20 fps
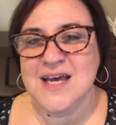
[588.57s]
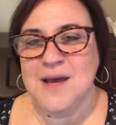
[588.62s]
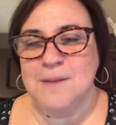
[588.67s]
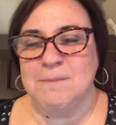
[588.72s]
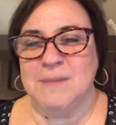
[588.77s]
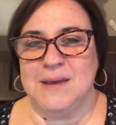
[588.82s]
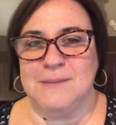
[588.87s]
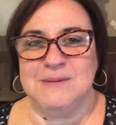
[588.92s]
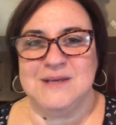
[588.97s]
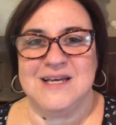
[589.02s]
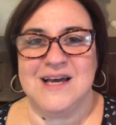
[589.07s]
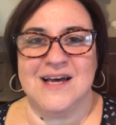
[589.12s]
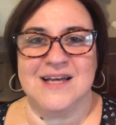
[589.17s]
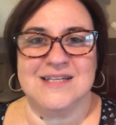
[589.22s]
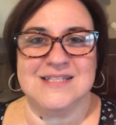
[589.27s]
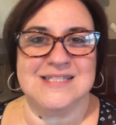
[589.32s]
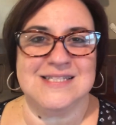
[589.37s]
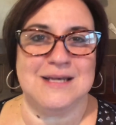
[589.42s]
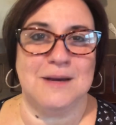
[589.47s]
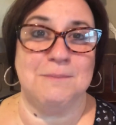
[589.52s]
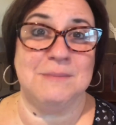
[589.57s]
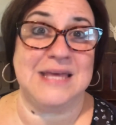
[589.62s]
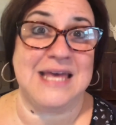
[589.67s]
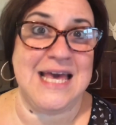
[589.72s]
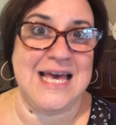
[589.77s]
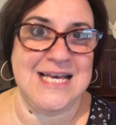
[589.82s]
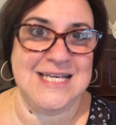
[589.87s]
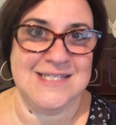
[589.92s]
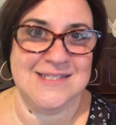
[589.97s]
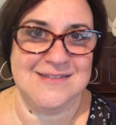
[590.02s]
maybe some
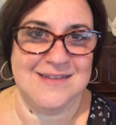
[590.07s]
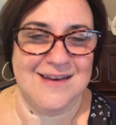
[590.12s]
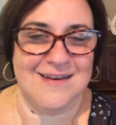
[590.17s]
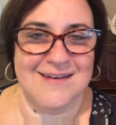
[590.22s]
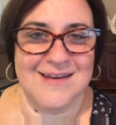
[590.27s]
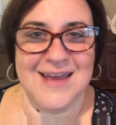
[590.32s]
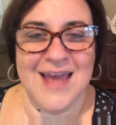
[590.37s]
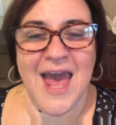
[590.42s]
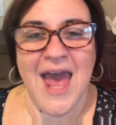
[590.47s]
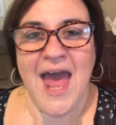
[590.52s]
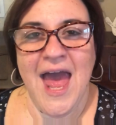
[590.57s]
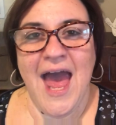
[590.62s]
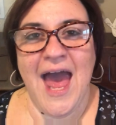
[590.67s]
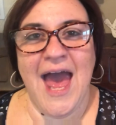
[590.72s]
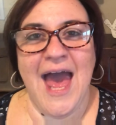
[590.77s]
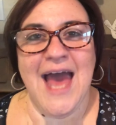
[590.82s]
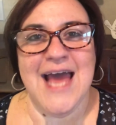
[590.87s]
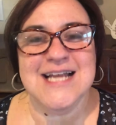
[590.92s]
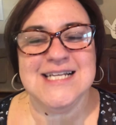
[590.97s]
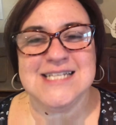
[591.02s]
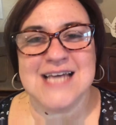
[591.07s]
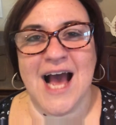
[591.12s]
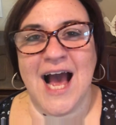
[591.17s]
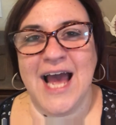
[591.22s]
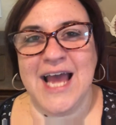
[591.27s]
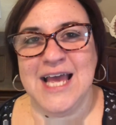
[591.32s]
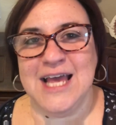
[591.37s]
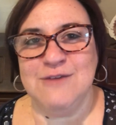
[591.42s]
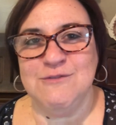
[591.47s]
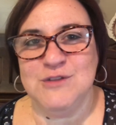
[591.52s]
kissing, and
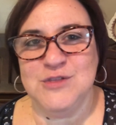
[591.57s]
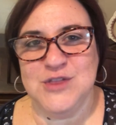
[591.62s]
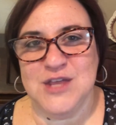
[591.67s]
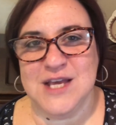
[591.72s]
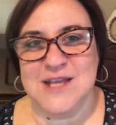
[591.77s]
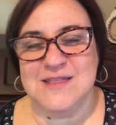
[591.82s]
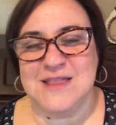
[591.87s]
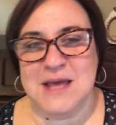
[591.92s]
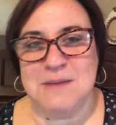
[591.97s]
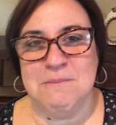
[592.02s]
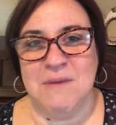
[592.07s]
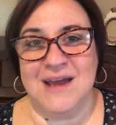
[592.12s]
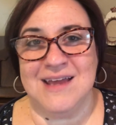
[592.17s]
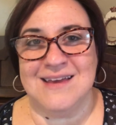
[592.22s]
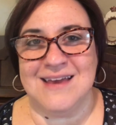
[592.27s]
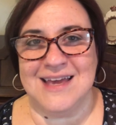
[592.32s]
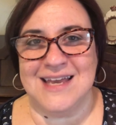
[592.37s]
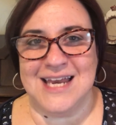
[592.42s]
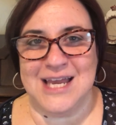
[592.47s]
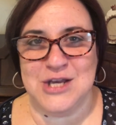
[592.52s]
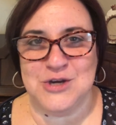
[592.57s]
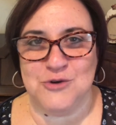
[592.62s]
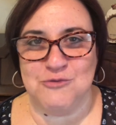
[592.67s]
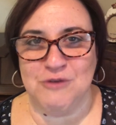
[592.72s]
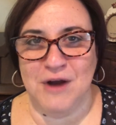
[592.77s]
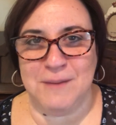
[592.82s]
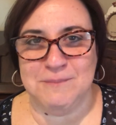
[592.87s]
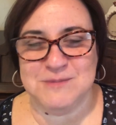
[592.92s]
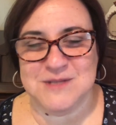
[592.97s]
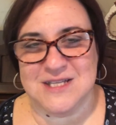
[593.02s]
I even think they might get
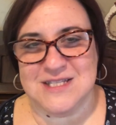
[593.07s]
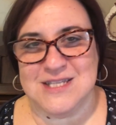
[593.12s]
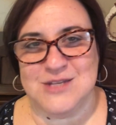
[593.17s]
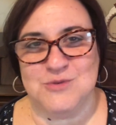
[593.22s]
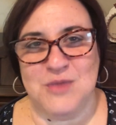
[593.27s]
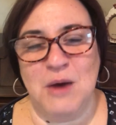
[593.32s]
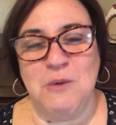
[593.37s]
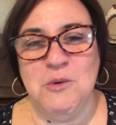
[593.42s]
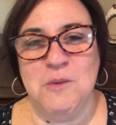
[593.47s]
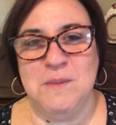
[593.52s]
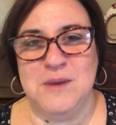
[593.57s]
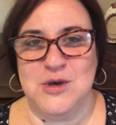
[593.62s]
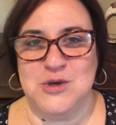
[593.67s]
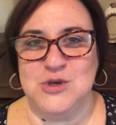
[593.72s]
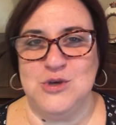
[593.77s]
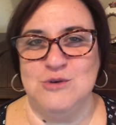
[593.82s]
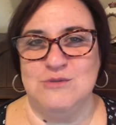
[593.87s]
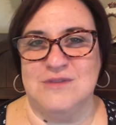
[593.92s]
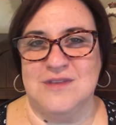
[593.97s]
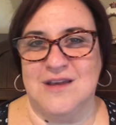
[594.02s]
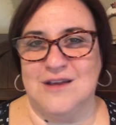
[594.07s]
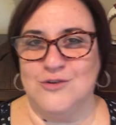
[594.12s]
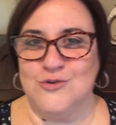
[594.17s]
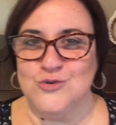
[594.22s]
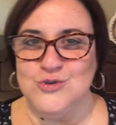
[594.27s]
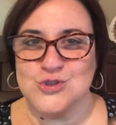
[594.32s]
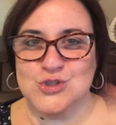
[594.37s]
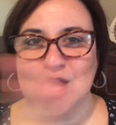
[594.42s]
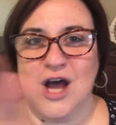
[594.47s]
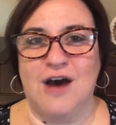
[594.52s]
interrupted. So that would be a cute thing.
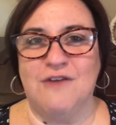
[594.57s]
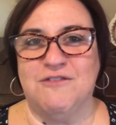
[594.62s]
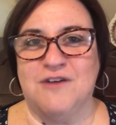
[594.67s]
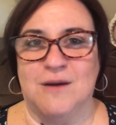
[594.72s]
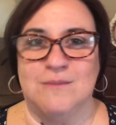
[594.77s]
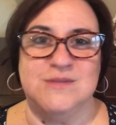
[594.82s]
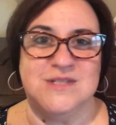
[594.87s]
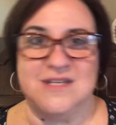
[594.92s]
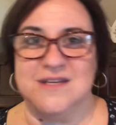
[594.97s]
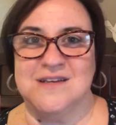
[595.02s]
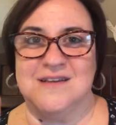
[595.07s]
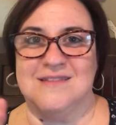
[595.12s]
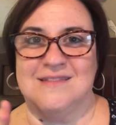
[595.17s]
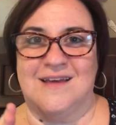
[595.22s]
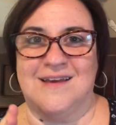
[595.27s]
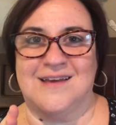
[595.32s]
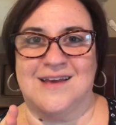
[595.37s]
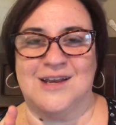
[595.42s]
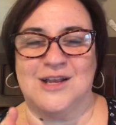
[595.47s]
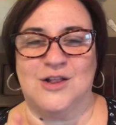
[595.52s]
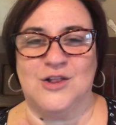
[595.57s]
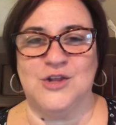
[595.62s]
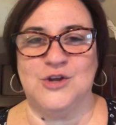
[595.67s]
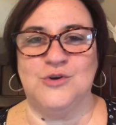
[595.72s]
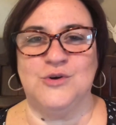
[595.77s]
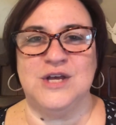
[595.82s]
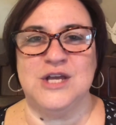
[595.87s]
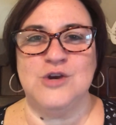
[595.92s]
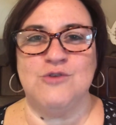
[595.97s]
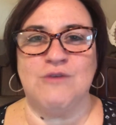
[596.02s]
Gustav comes in and they get a
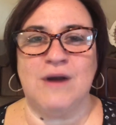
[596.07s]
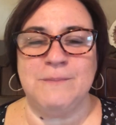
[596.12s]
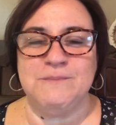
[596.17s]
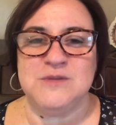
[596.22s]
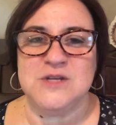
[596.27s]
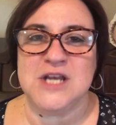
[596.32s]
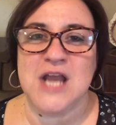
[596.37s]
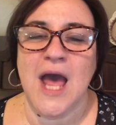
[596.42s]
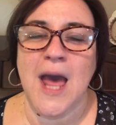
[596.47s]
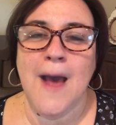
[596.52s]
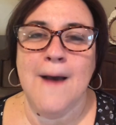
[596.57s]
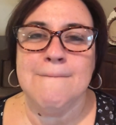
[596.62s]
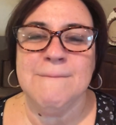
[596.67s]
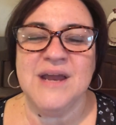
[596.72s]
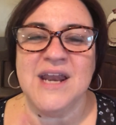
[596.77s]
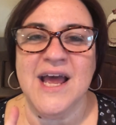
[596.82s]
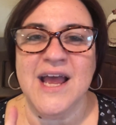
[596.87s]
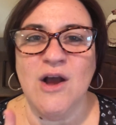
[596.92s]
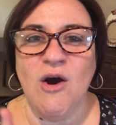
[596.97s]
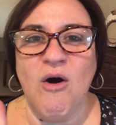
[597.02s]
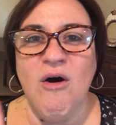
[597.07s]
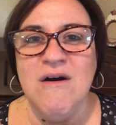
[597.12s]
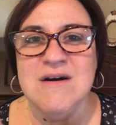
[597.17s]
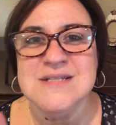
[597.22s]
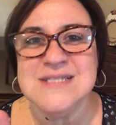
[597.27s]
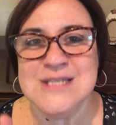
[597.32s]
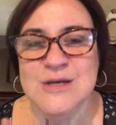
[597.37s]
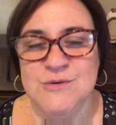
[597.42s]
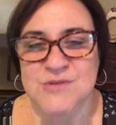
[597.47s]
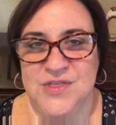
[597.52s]
little interrupted. But I
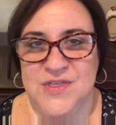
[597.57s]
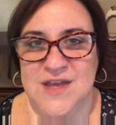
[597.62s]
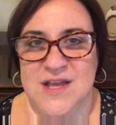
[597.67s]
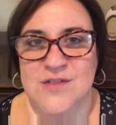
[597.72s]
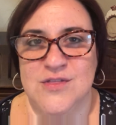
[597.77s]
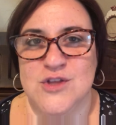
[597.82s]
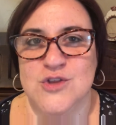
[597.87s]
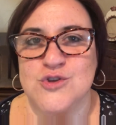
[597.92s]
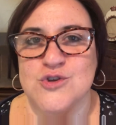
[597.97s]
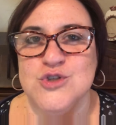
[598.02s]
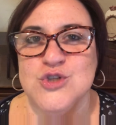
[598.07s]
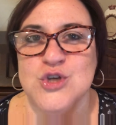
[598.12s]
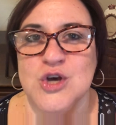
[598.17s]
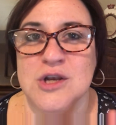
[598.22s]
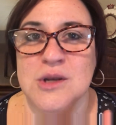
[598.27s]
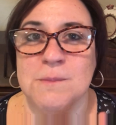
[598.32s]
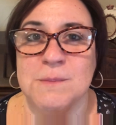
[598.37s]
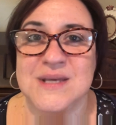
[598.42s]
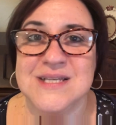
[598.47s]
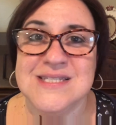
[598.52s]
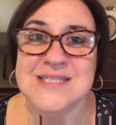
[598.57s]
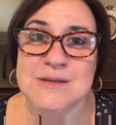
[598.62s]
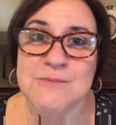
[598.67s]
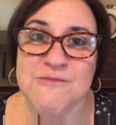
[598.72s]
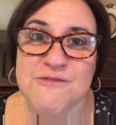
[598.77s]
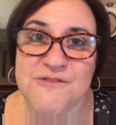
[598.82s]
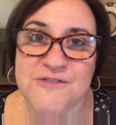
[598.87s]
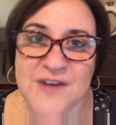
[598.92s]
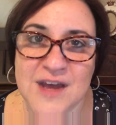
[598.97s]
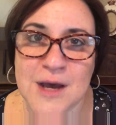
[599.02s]
also think that there's going to be
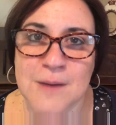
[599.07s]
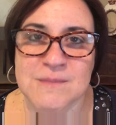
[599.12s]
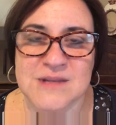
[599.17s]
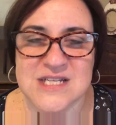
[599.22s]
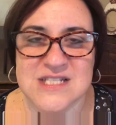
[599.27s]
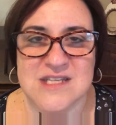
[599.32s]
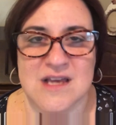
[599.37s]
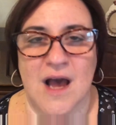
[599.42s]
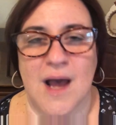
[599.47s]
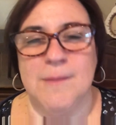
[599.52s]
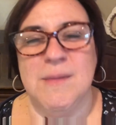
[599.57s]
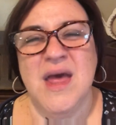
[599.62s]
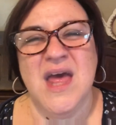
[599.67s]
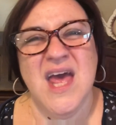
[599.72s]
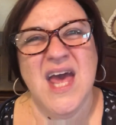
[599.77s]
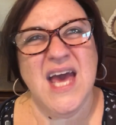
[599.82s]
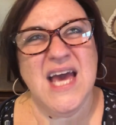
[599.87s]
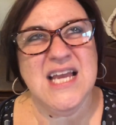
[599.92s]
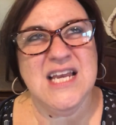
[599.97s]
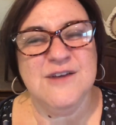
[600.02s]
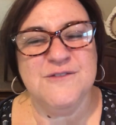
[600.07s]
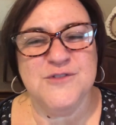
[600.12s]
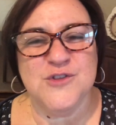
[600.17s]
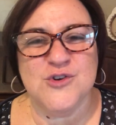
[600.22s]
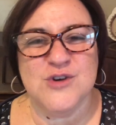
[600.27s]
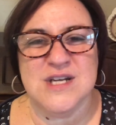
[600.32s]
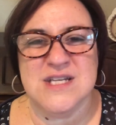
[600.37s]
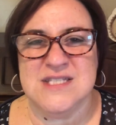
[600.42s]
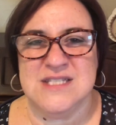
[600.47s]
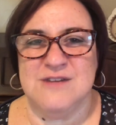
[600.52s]
some family time. And if
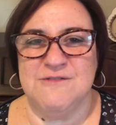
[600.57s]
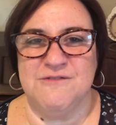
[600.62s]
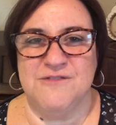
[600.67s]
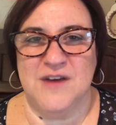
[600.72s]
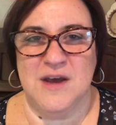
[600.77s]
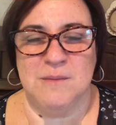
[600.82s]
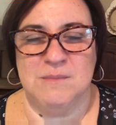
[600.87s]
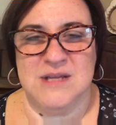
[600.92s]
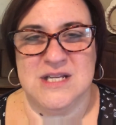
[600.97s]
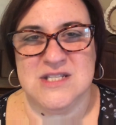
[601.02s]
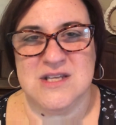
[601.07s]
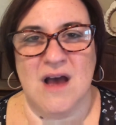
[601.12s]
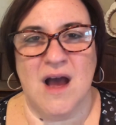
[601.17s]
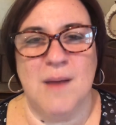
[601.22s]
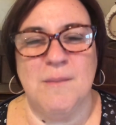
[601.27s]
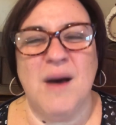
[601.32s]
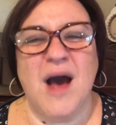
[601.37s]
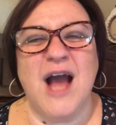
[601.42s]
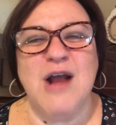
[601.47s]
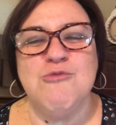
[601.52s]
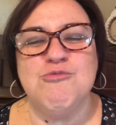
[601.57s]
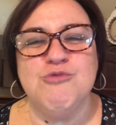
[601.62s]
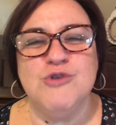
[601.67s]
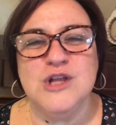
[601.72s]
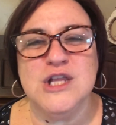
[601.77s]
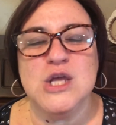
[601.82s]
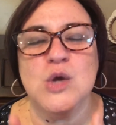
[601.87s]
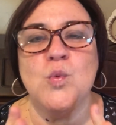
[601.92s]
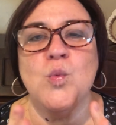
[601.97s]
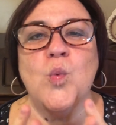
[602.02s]
there isn't family time, I
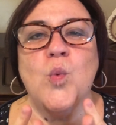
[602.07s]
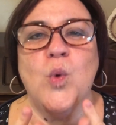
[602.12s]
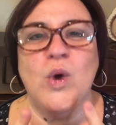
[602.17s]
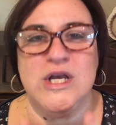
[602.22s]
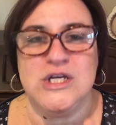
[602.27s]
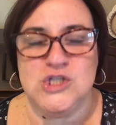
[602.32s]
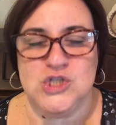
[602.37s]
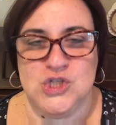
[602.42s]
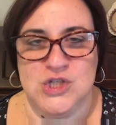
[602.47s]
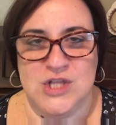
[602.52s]
really wish